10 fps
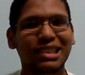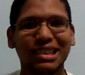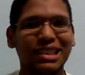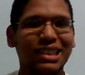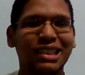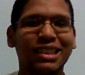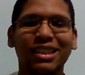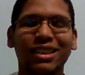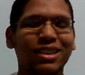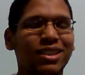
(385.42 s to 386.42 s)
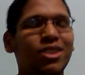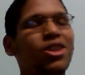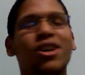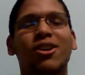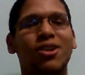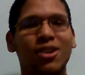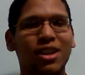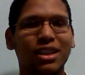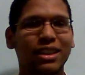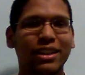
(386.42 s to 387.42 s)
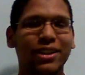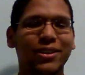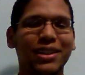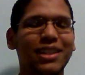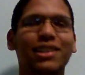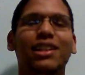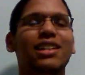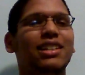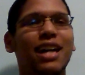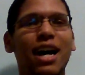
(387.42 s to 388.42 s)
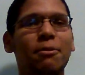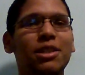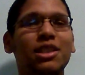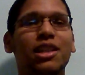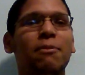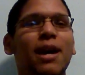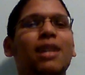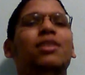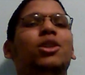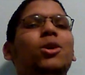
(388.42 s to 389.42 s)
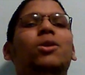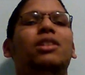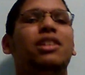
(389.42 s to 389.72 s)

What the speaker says: No. He's got to be somebody totally